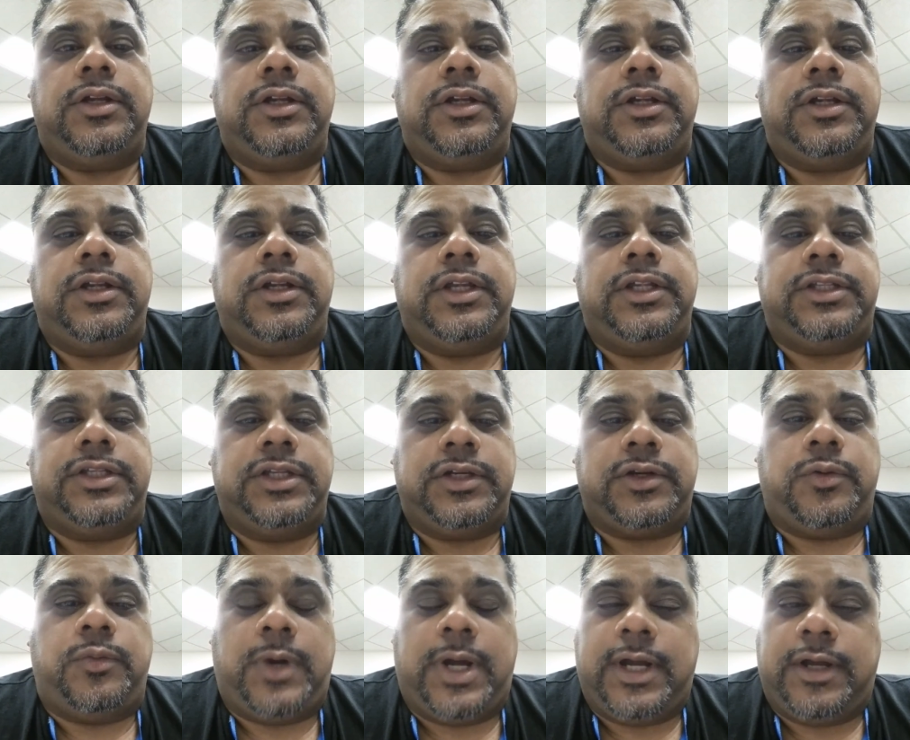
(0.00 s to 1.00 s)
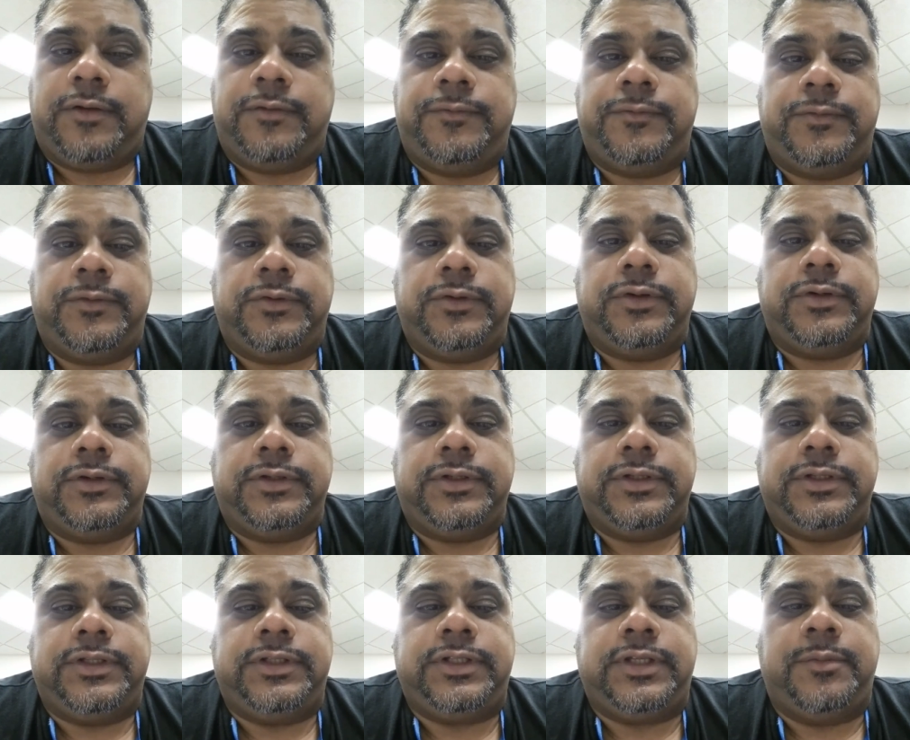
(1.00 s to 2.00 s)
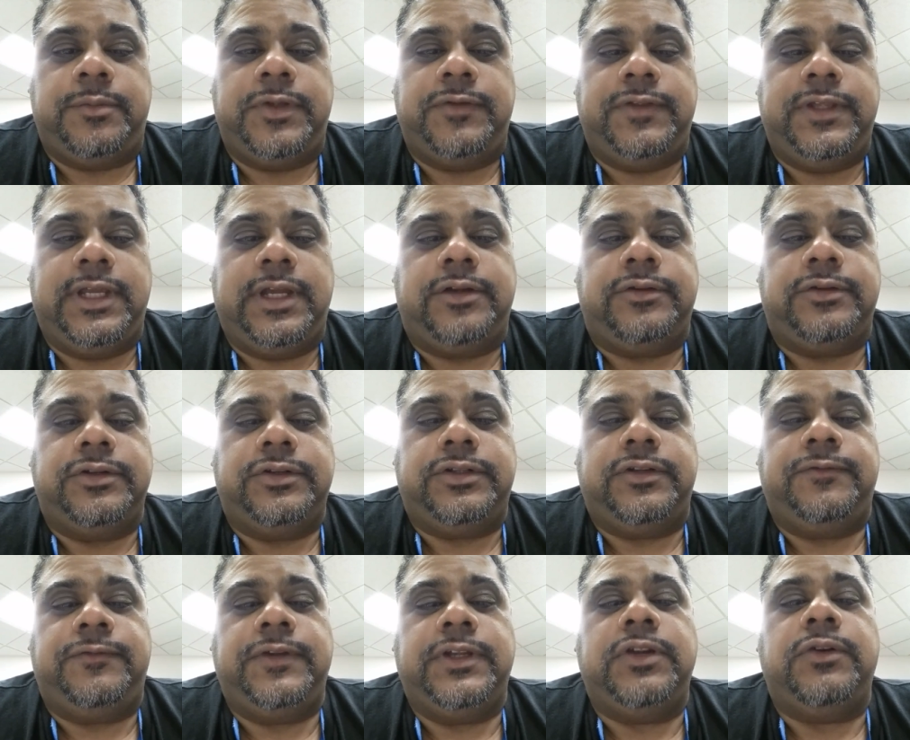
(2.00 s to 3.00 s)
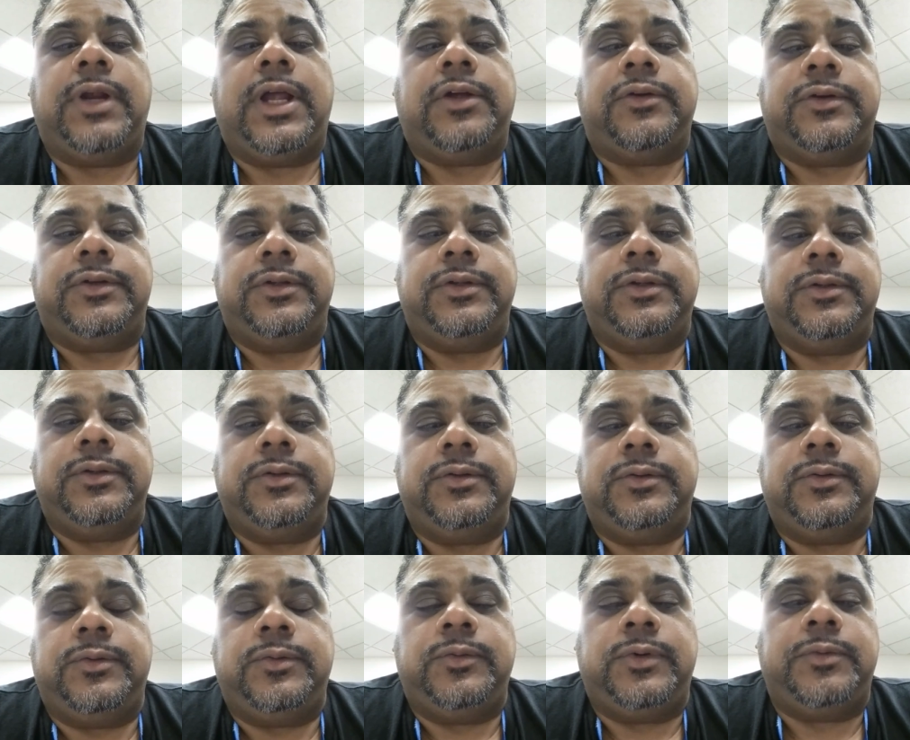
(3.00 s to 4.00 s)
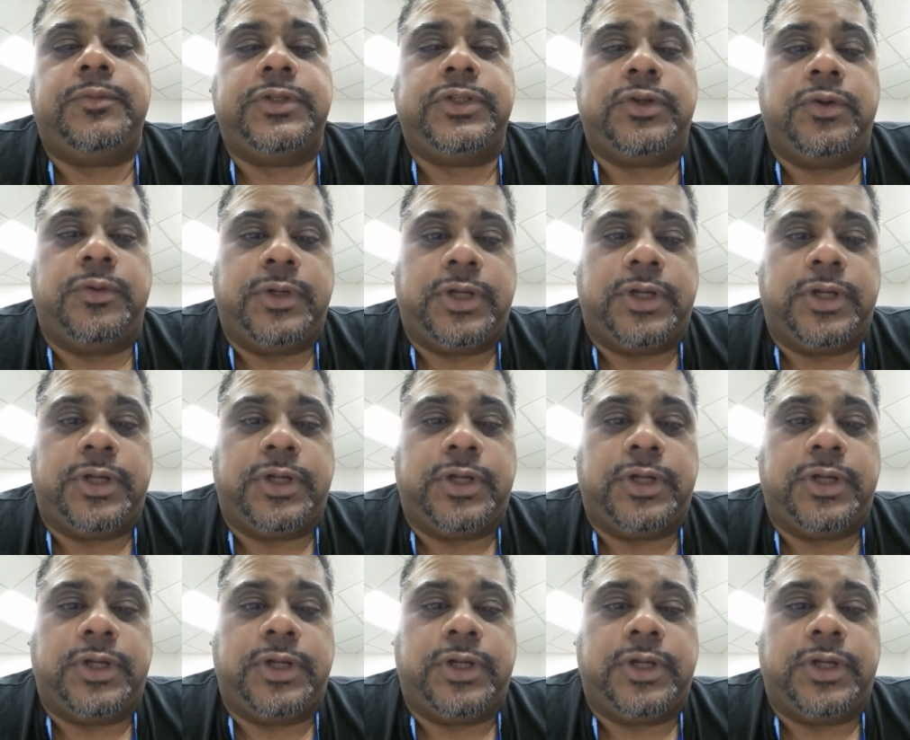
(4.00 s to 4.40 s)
It took a while for some of the elders to figure out what was going